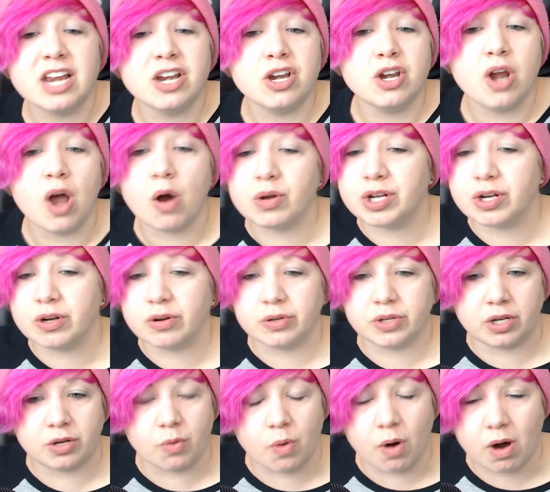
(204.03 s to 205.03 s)
know you're
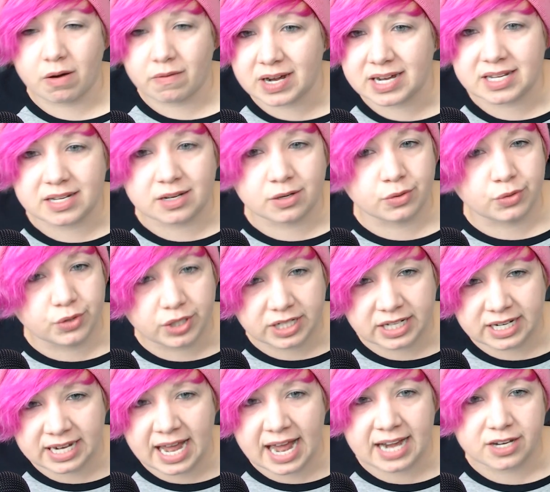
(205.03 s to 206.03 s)

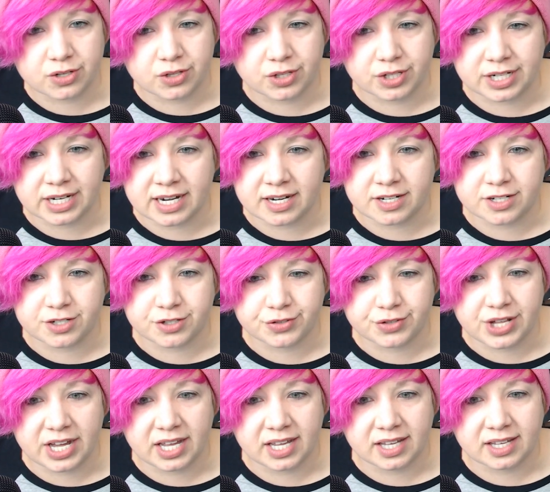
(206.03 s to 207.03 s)
looking at it, you're looking at it, and you're
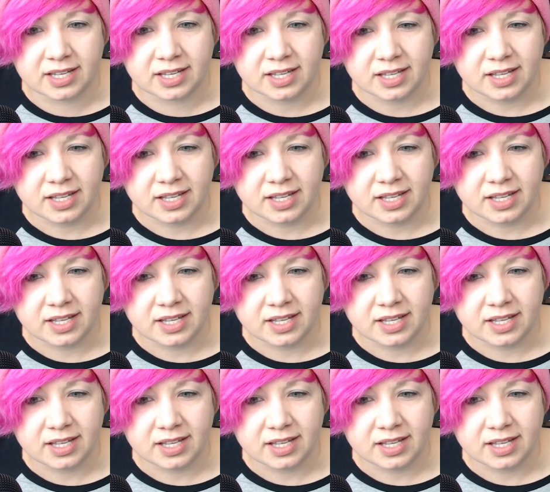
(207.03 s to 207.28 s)
like,